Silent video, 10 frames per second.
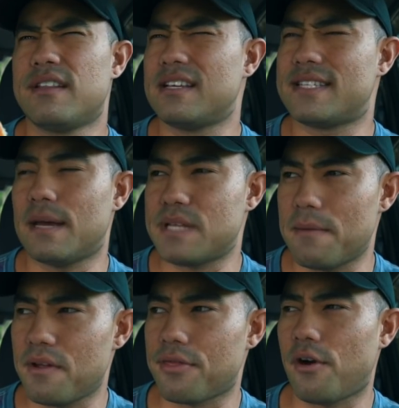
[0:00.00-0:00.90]
to
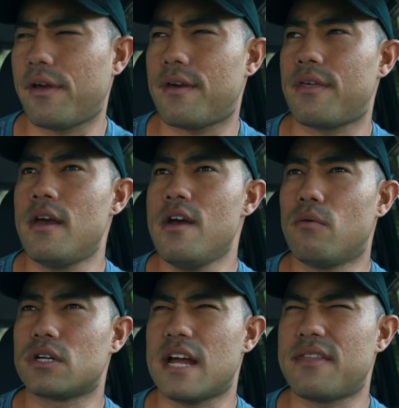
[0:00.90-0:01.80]
September 30th,
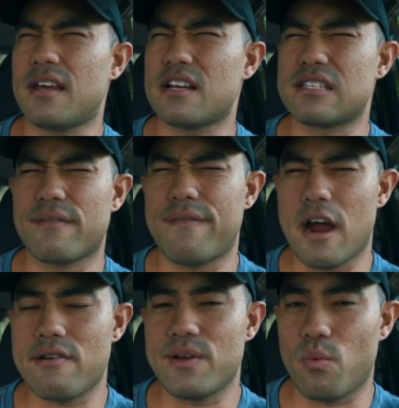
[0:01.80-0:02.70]
which I think is
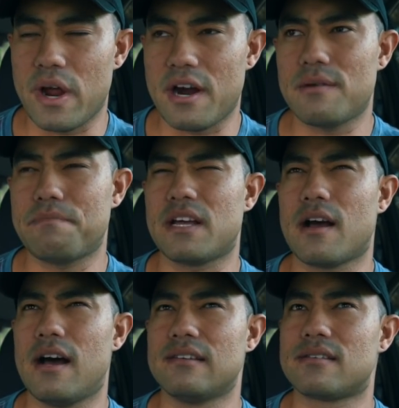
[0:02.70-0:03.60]
very weird
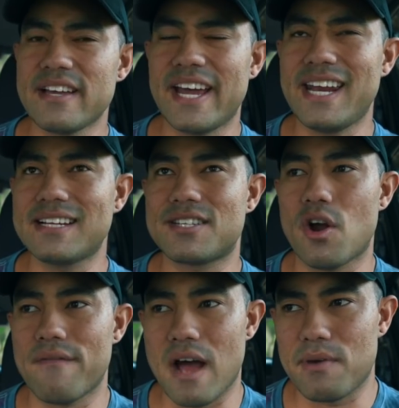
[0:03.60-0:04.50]
because getting into
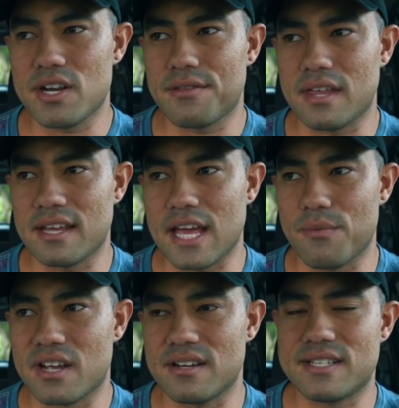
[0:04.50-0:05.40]
November, you'd think they
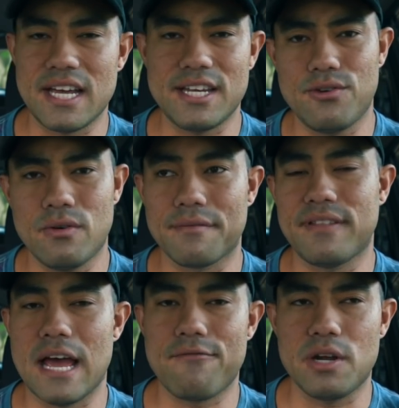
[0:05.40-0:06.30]
would continue the
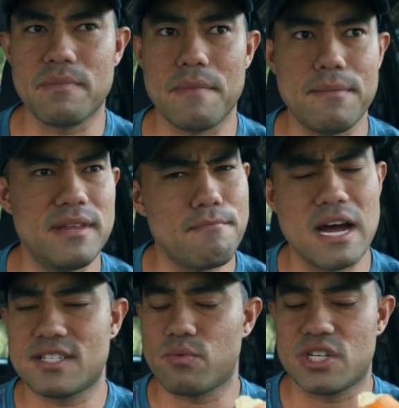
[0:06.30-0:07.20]
flavoring, but maybe they
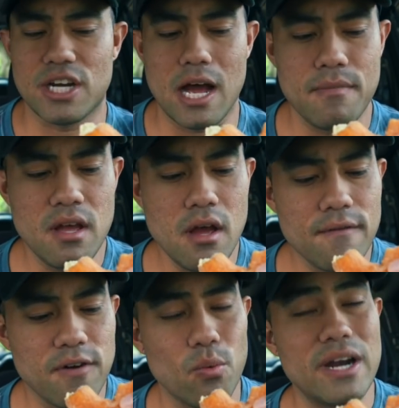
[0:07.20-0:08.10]
might switch it up
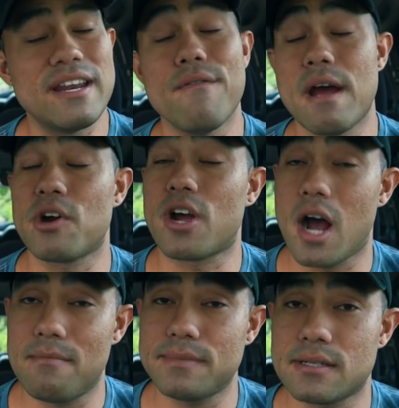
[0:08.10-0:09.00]
for when November
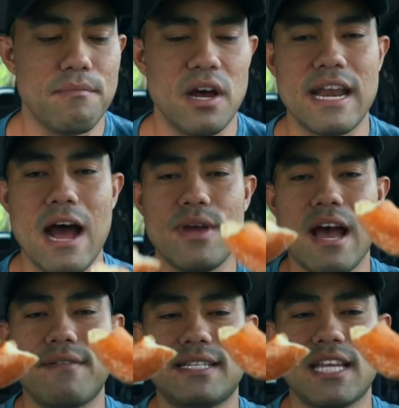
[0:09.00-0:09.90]
comes. But now we
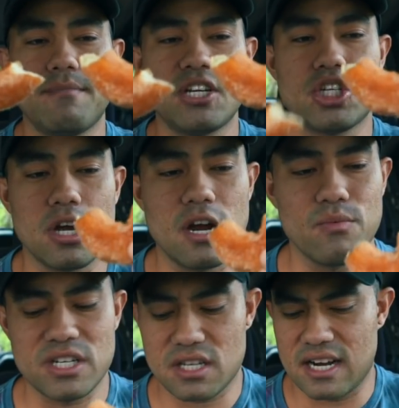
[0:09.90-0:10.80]
have a cinnamon sugar and
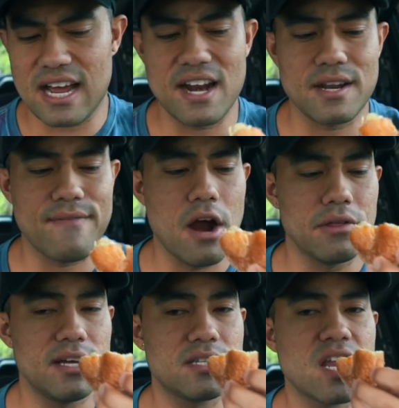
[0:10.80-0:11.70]
we're just gonna kind of devour
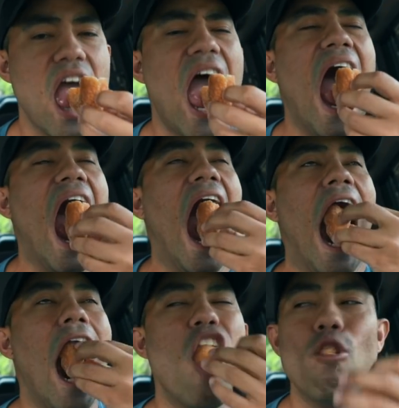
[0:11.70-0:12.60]
this.
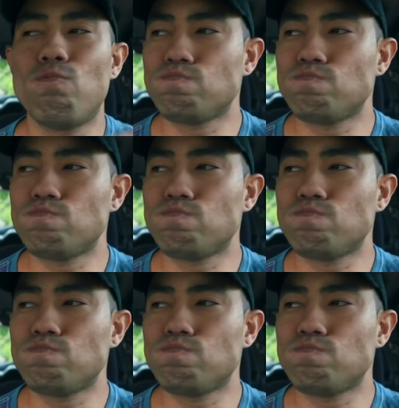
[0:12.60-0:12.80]
Oh.